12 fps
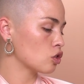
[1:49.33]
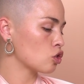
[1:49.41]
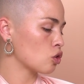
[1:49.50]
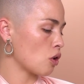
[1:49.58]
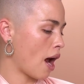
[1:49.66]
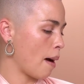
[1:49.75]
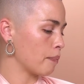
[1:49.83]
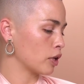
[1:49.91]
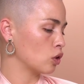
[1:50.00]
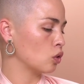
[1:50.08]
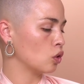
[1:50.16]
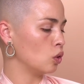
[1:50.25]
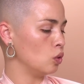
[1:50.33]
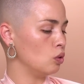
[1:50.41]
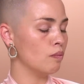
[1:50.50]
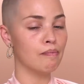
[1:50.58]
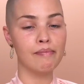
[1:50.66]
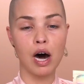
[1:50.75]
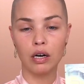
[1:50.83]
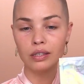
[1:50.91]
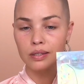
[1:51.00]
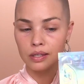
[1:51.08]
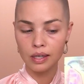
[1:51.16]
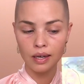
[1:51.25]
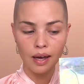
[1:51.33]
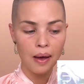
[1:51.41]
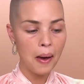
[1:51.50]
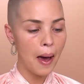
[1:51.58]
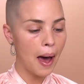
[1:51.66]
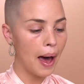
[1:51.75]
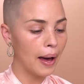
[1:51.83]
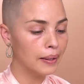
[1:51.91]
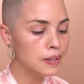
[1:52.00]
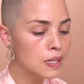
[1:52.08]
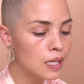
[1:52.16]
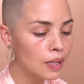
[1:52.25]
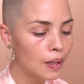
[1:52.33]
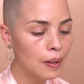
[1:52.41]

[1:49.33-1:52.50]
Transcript: Trap Cocoon Mask and